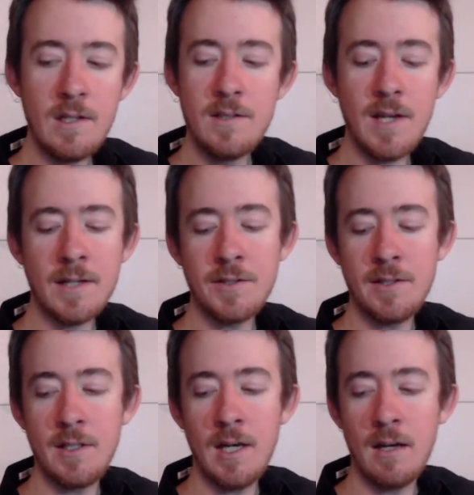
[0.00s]
It's
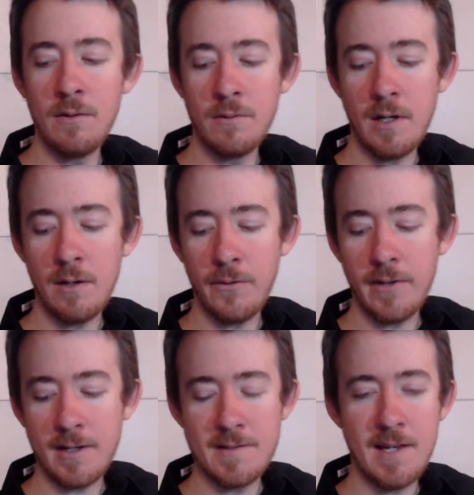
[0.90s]
actually, I don't
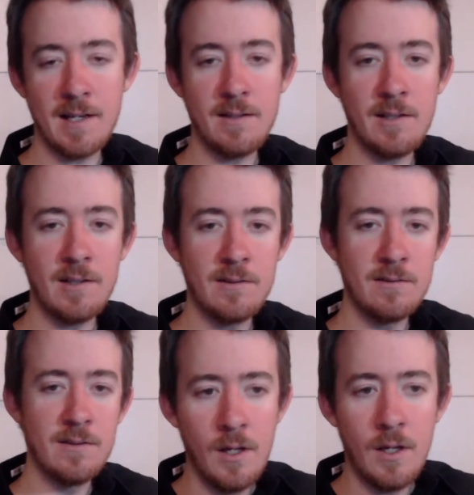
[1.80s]
think it's that clear.
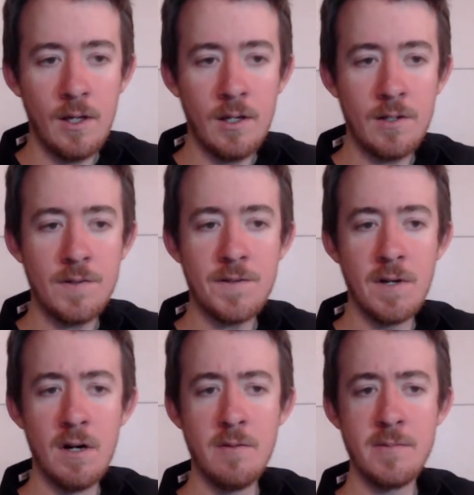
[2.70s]
And
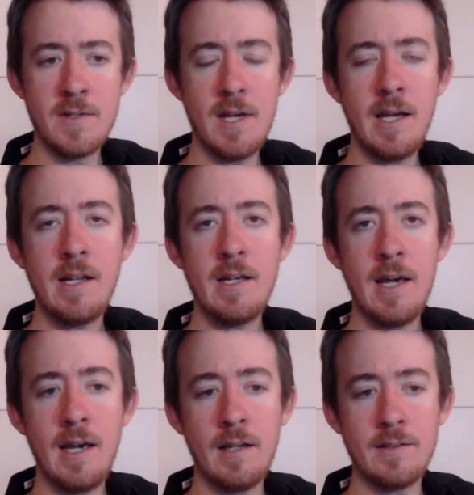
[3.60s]
Psalms
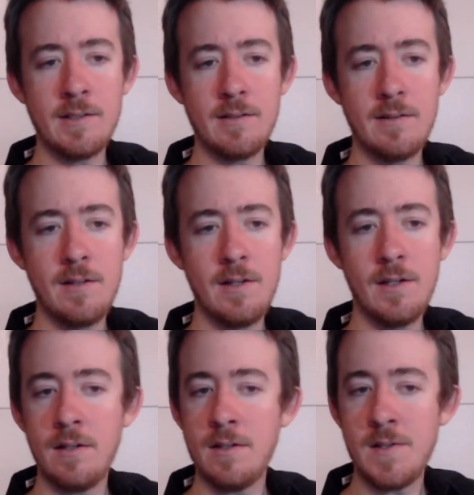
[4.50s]
88
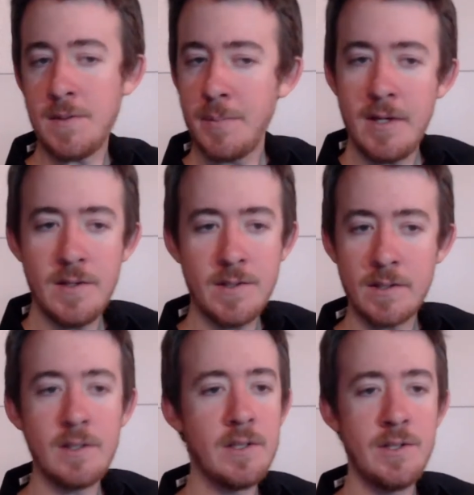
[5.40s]
is
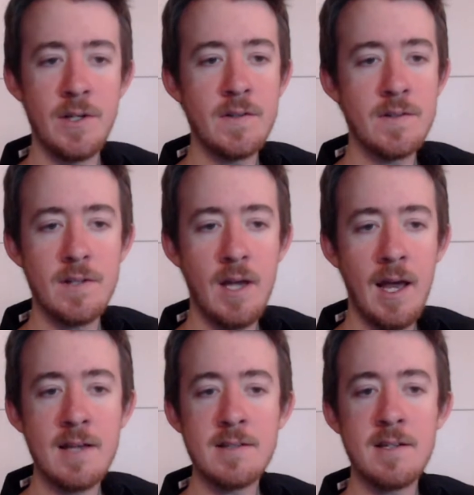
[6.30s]
basically just
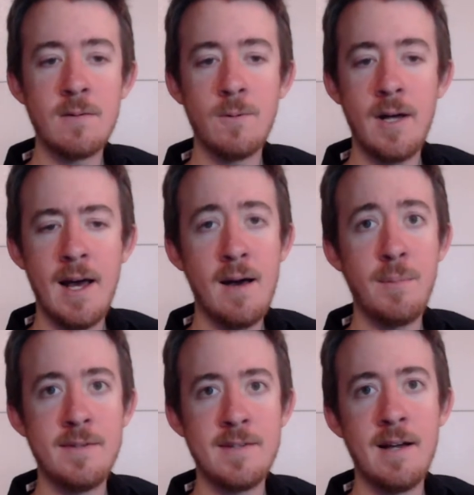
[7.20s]
asking what
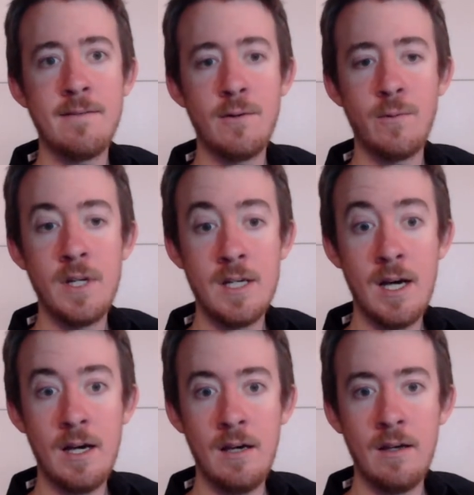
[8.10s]
happens after we
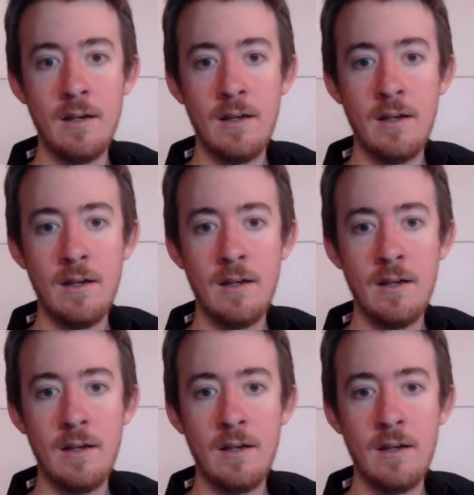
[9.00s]
die.